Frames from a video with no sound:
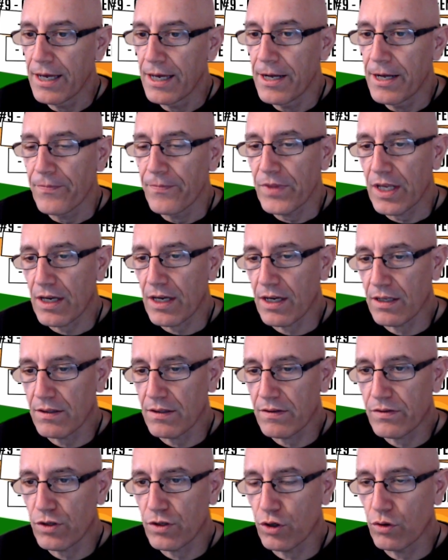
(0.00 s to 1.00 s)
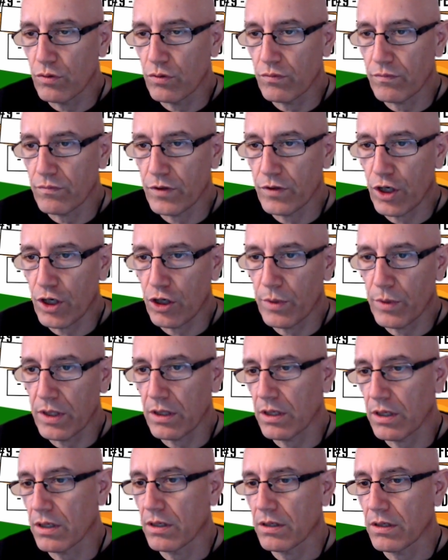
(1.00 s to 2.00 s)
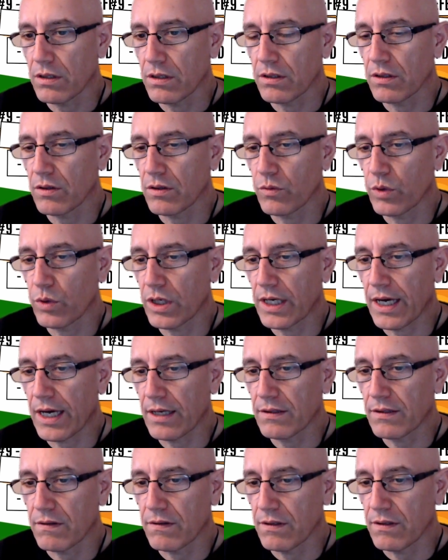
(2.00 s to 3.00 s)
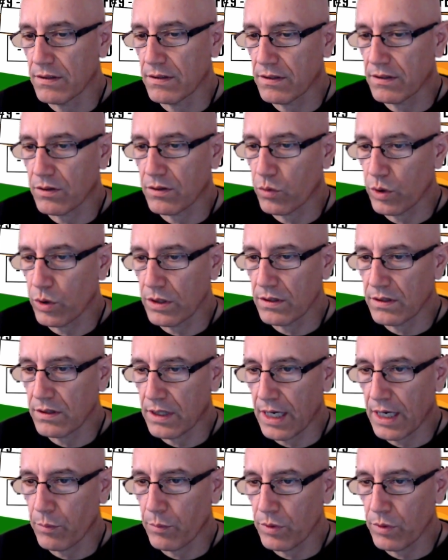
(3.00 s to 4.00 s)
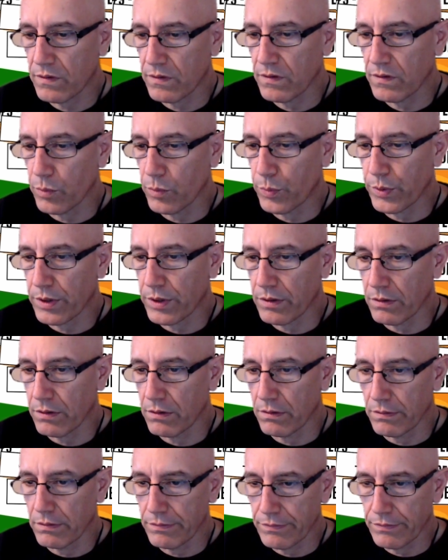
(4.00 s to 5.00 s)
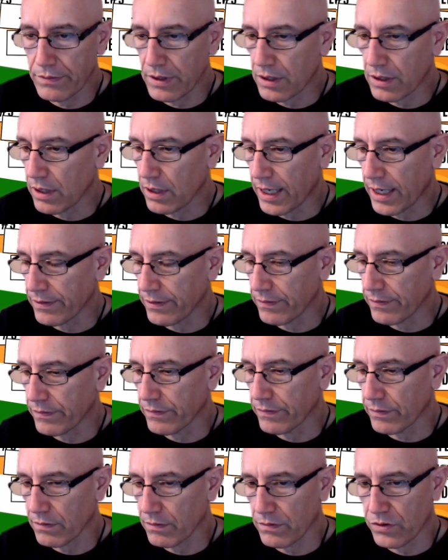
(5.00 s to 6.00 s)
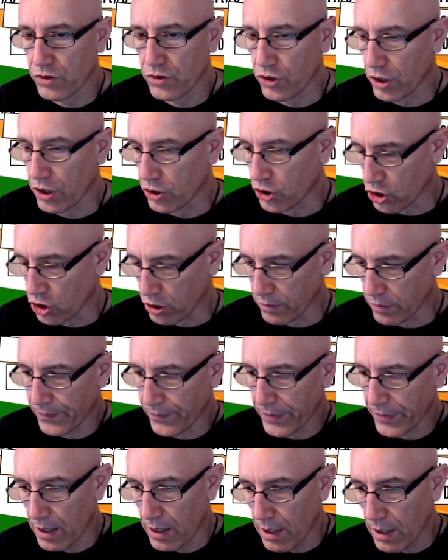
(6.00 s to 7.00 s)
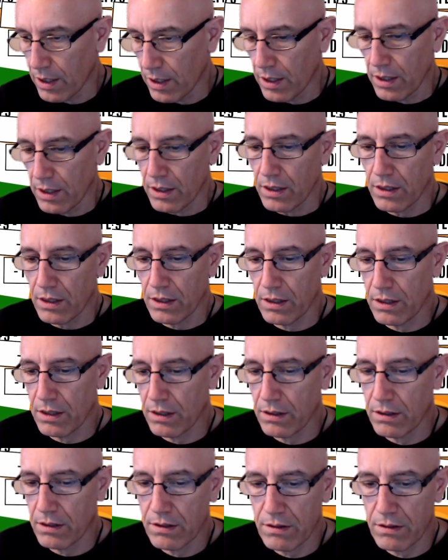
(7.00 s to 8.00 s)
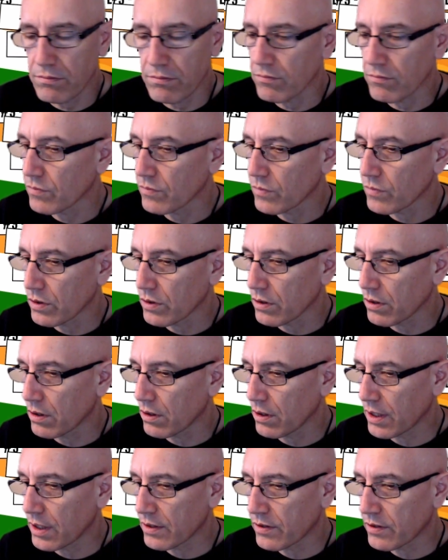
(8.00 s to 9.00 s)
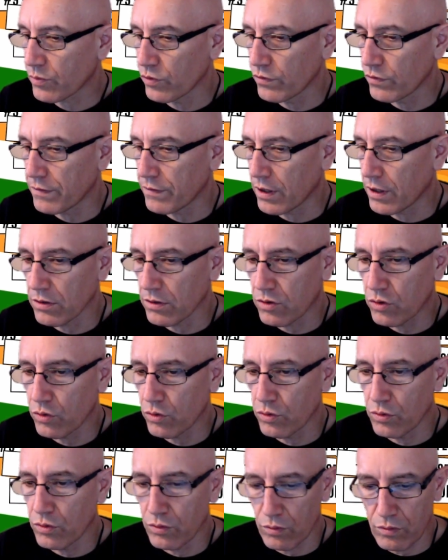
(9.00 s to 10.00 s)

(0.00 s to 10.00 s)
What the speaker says: And so normally we get this Queen's Gambit typical declined structure. Uh, let's move on to